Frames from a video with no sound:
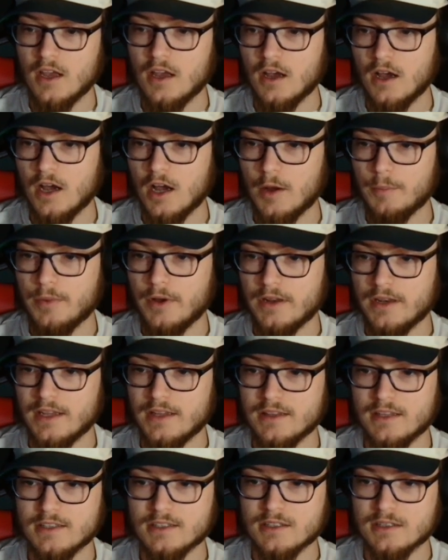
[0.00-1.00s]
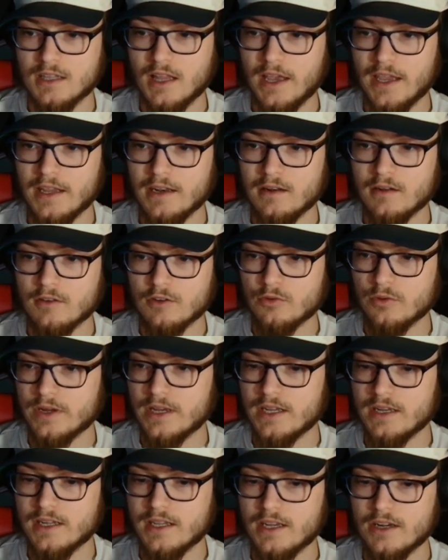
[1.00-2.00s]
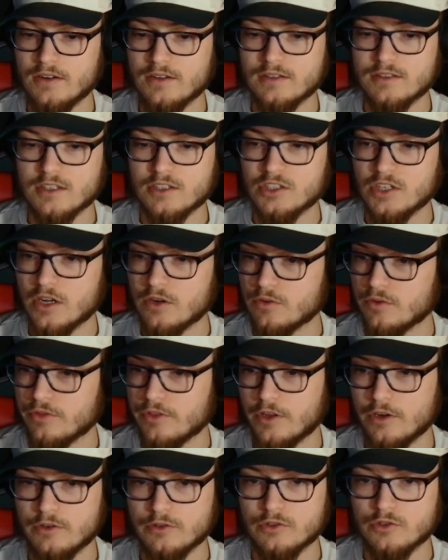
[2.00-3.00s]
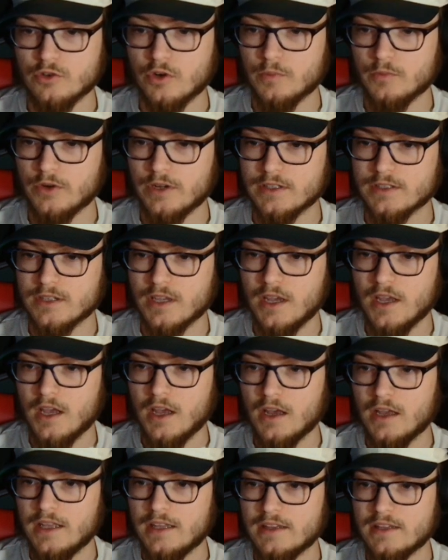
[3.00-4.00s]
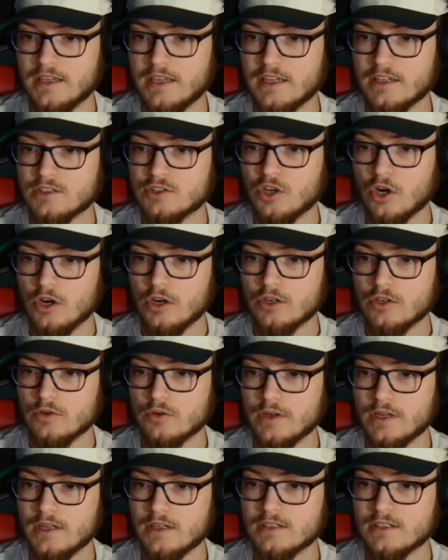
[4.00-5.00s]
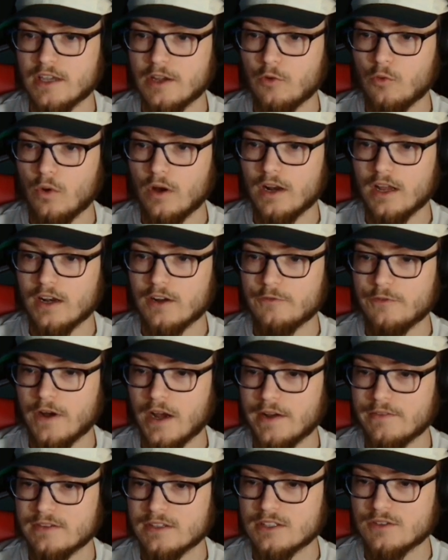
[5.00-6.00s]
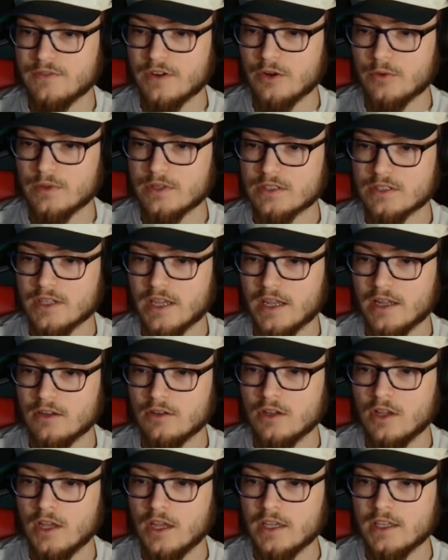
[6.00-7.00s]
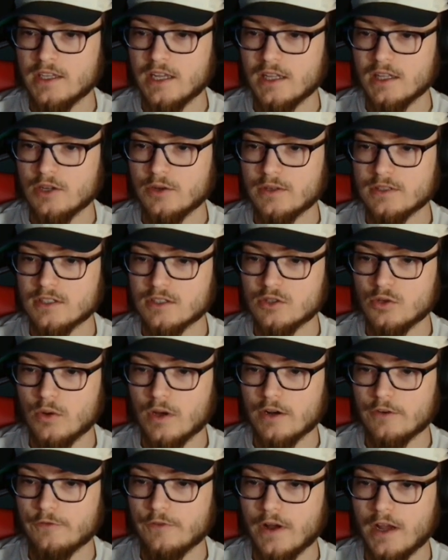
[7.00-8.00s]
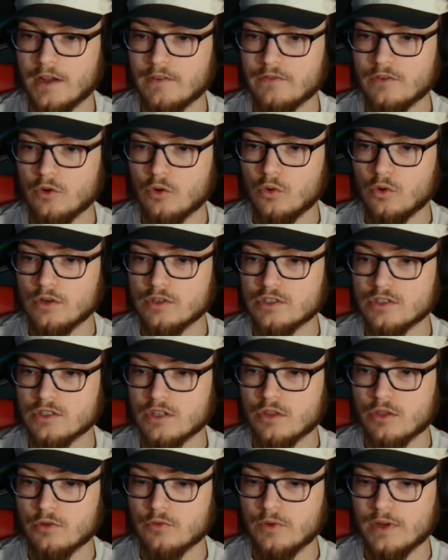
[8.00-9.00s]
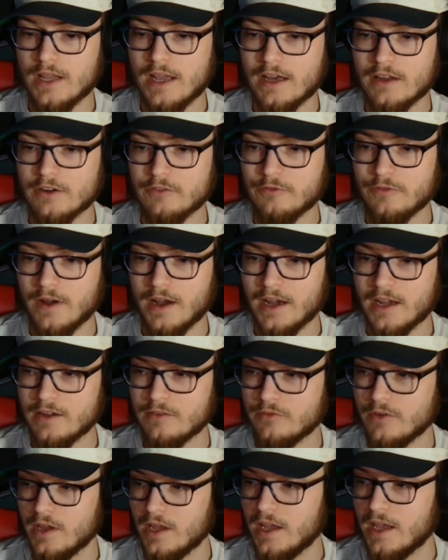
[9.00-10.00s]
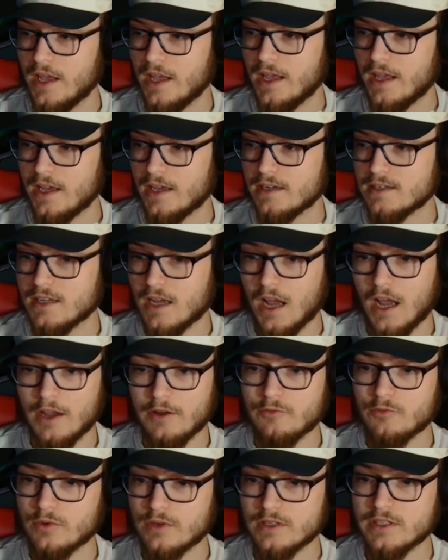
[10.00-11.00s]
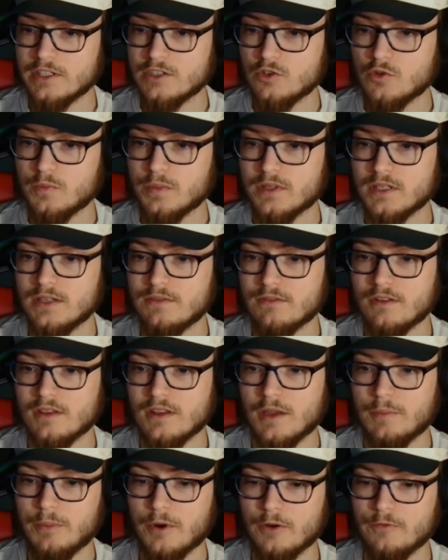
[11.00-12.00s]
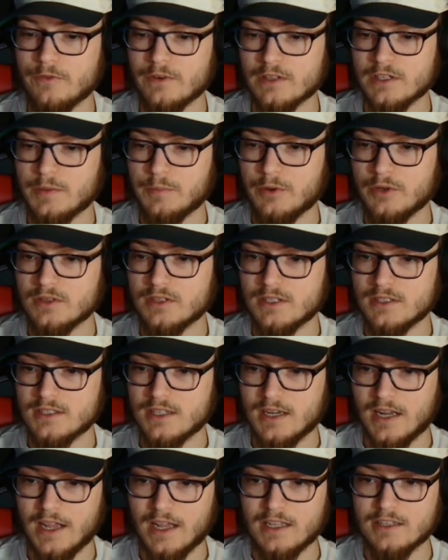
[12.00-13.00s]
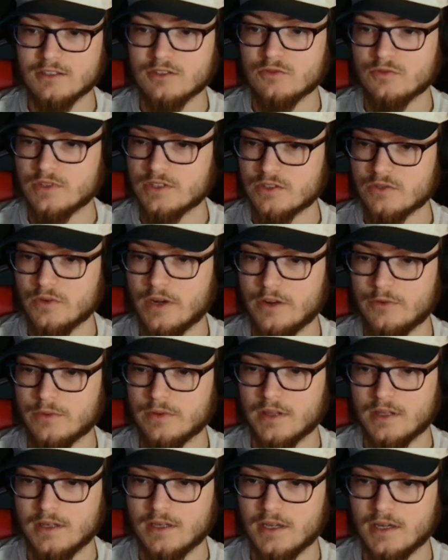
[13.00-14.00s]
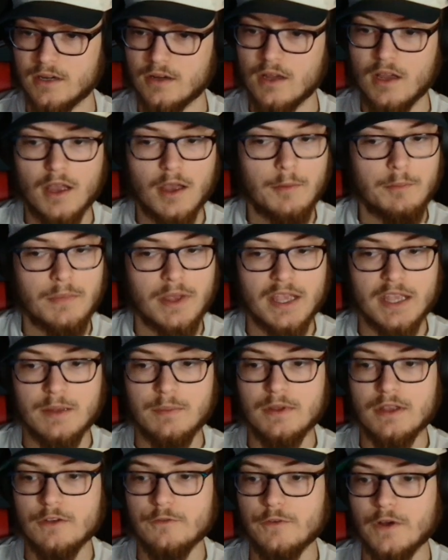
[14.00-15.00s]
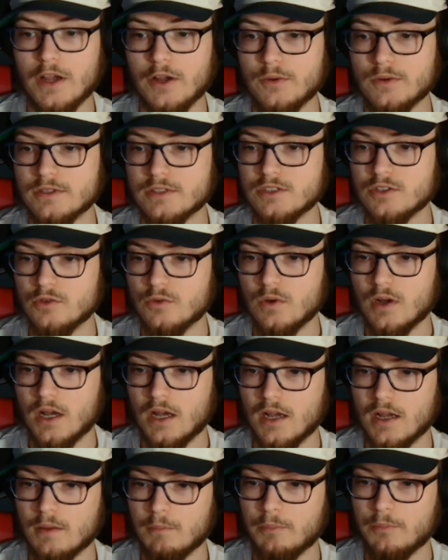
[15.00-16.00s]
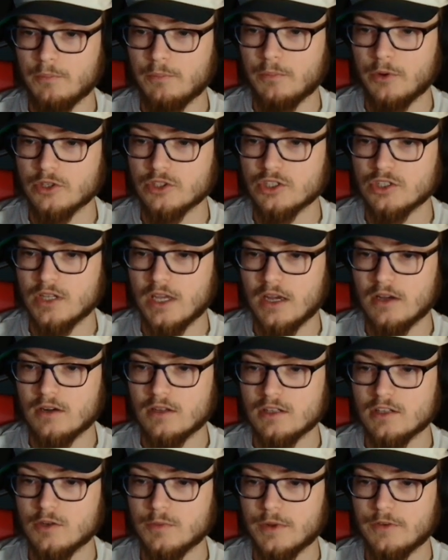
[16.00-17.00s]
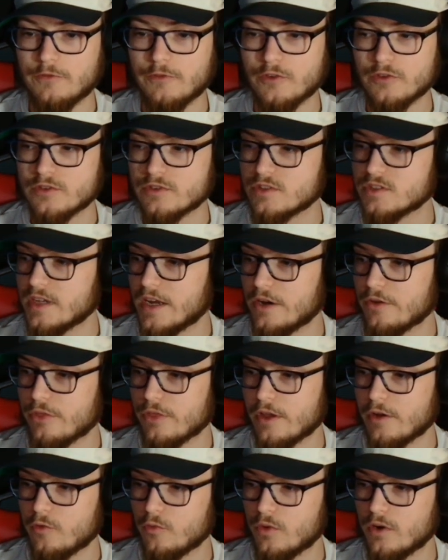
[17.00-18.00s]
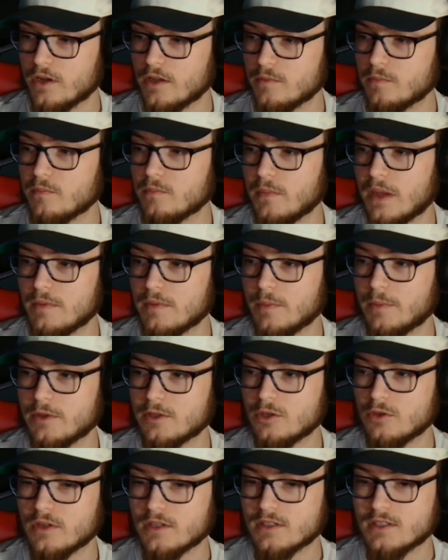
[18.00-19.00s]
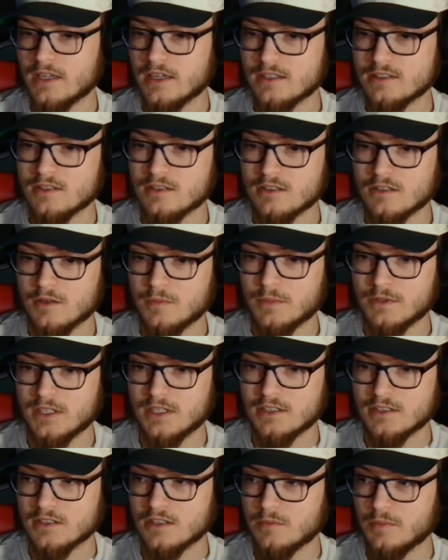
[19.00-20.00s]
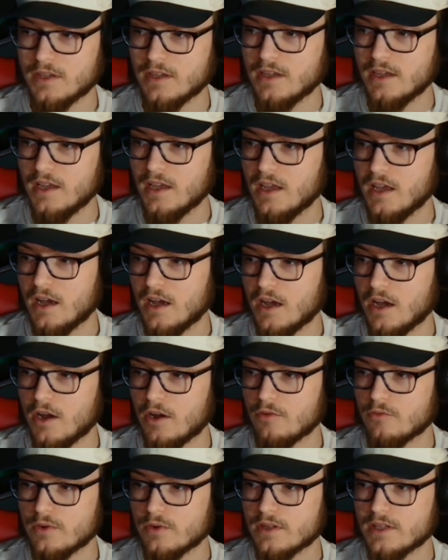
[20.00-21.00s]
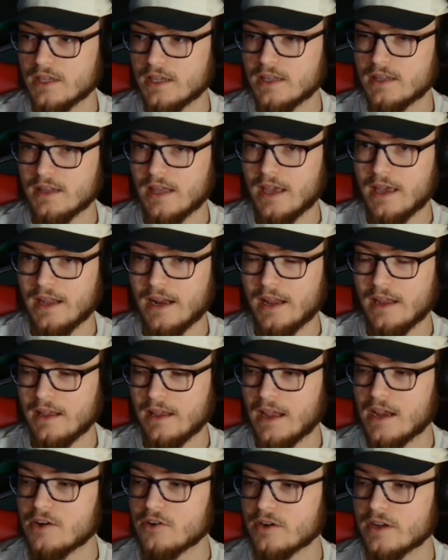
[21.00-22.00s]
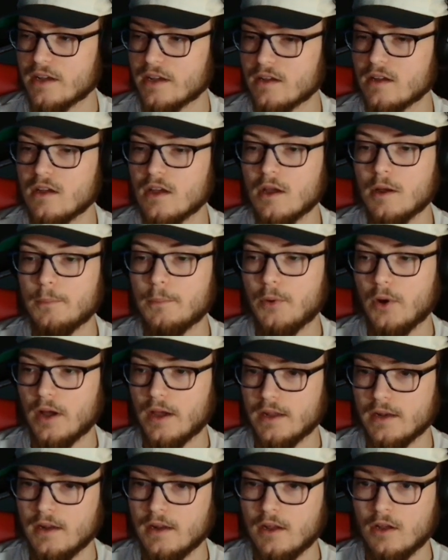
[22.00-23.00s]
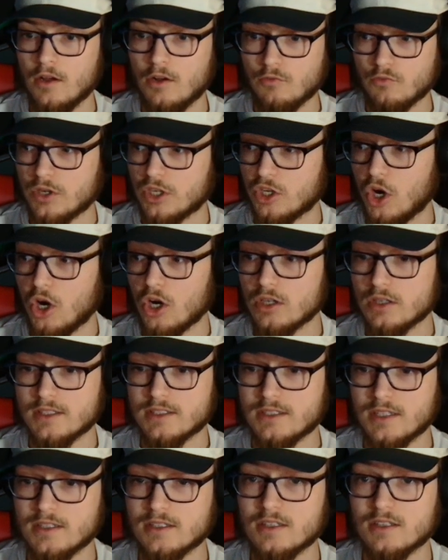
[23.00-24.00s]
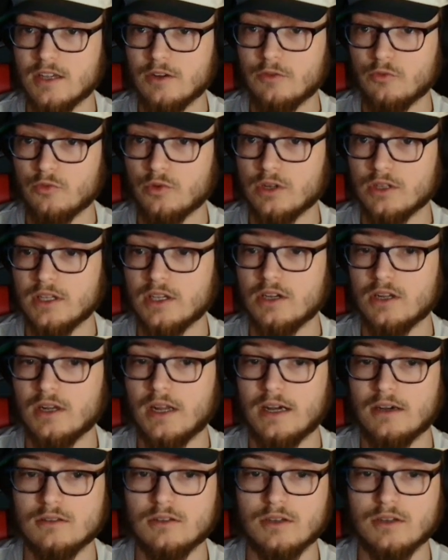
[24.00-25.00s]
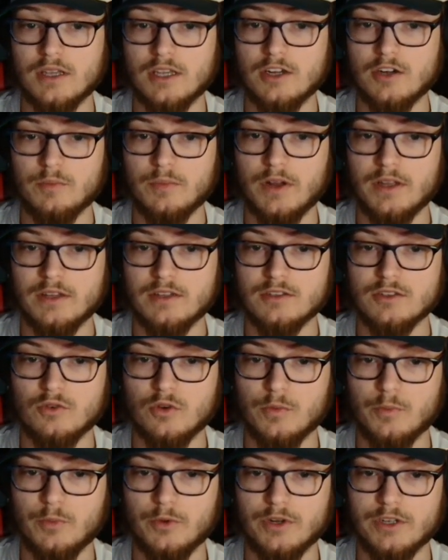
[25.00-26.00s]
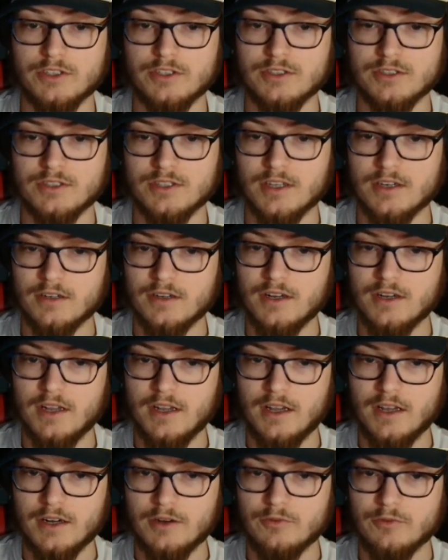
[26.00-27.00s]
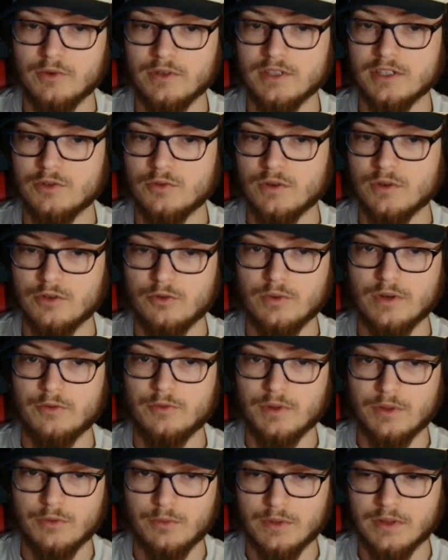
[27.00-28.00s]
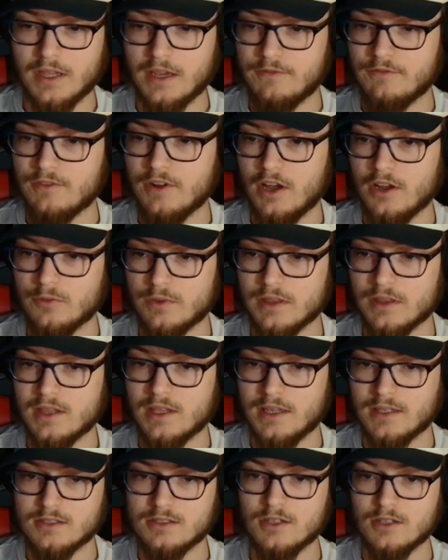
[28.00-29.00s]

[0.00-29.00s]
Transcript: But in this light green here, that's a general thunderstorm risk. In the dark green is a 1 out of 5 in the severe weather scale. Yellow is a 2 out of 5 and orange is a 3 out of 5. And I really do believe that they perfectly put this enhanced risk right within here. Maybe if I were to push it down a little bit further south, I would. Maybe Paducah, Texas could potentially be really in that area. But regardless, this is a really good outlook here by the Storm Prediction Center. And I really do agree with what they've done with this.